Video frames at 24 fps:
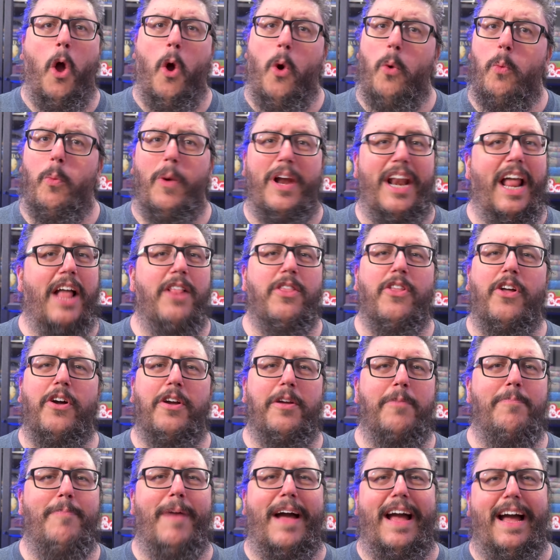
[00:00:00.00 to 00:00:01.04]
When I
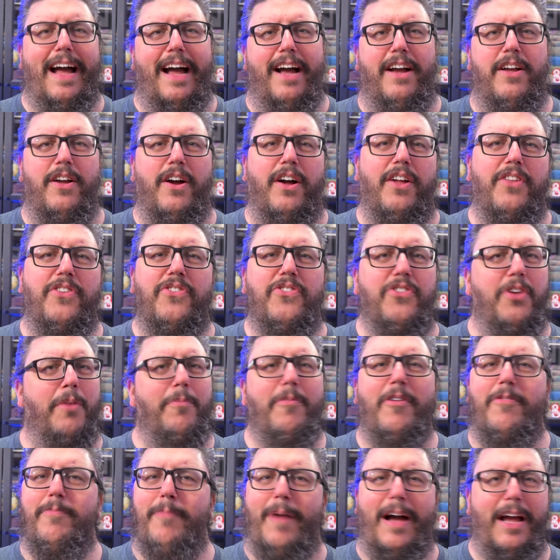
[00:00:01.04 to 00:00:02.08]
look back on some
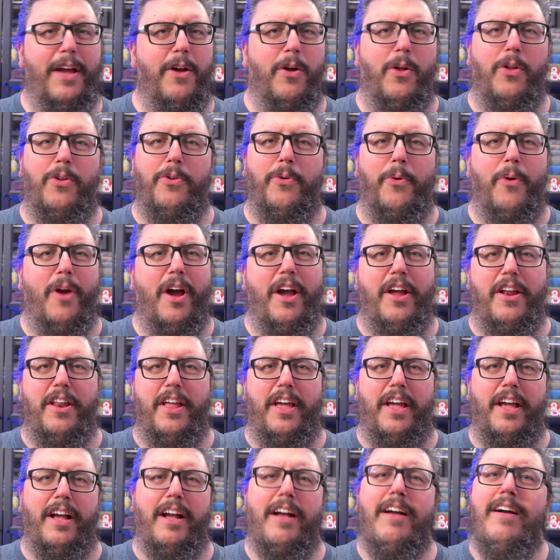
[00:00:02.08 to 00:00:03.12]
of my old
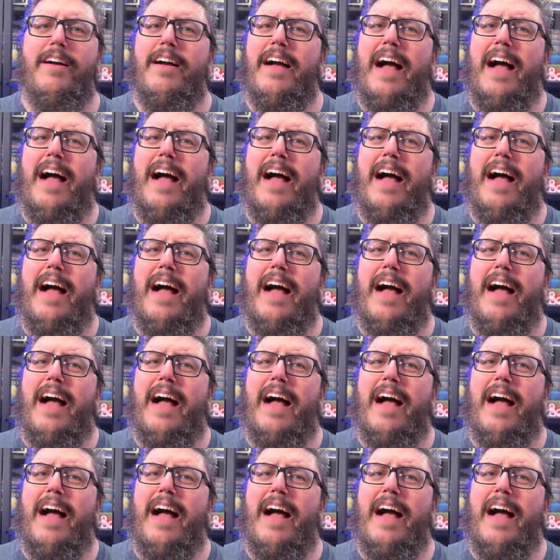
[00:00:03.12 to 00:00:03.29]
writing,